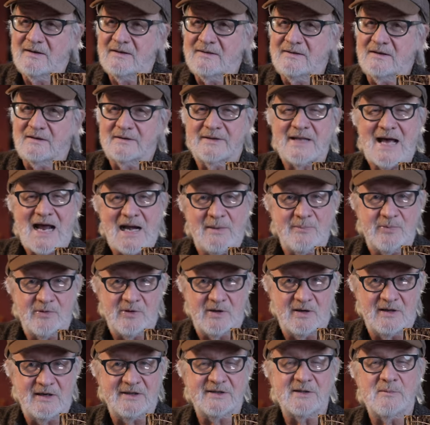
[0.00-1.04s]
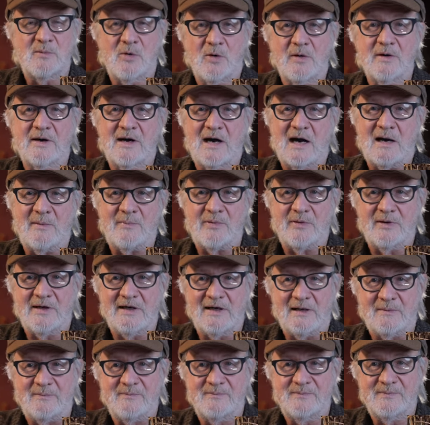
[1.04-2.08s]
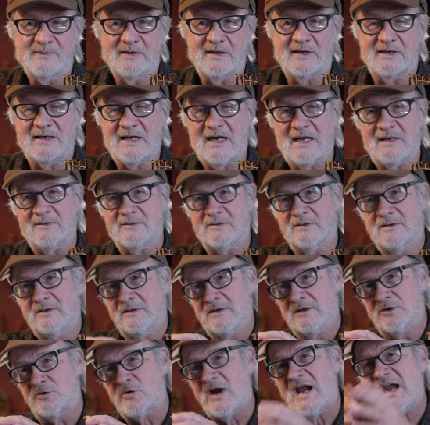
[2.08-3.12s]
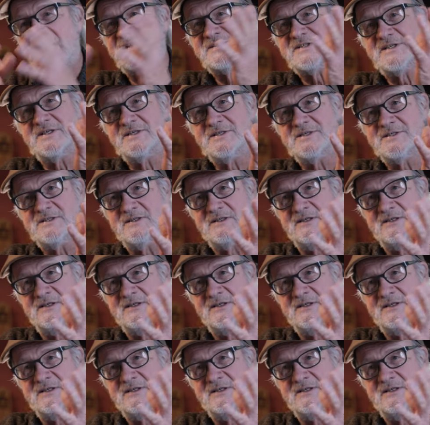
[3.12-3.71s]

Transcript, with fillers: the library at the Morton Arboretum. It had grasses